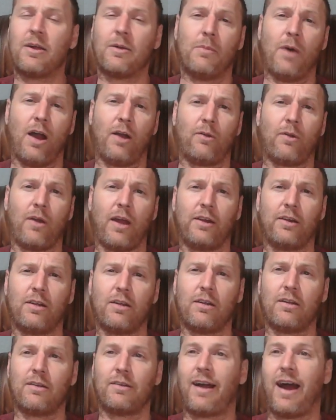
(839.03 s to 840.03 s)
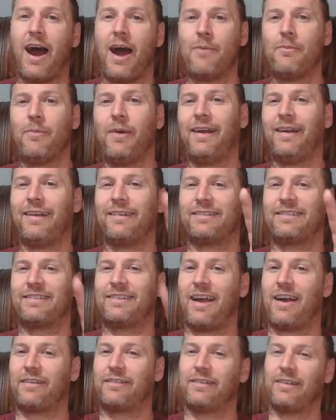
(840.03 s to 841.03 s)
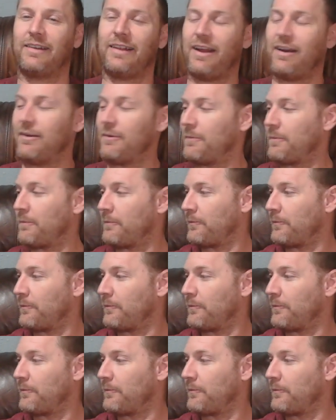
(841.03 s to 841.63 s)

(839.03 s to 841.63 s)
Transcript: Mach Rider. I'm Mike. Talk to you later.